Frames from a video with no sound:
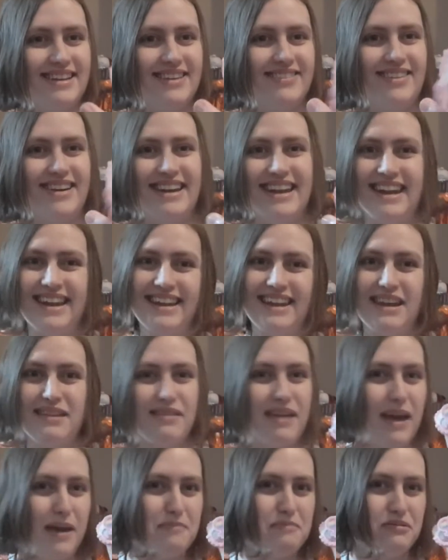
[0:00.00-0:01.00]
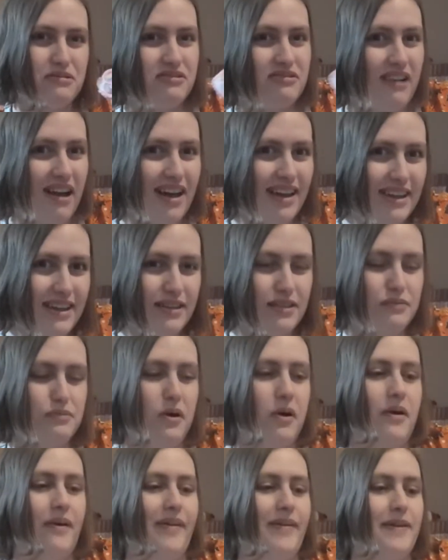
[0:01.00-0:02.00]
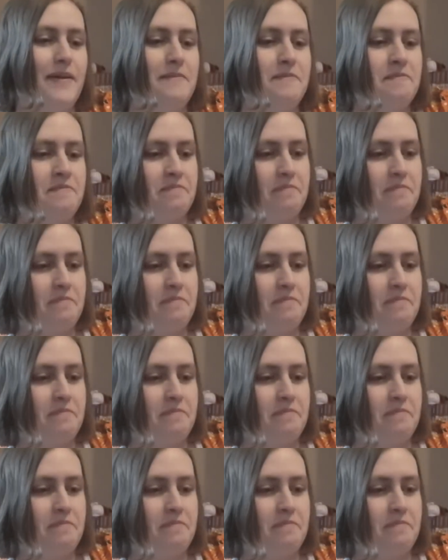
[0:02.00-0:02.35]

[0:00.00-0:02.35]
one. It is a Pride one.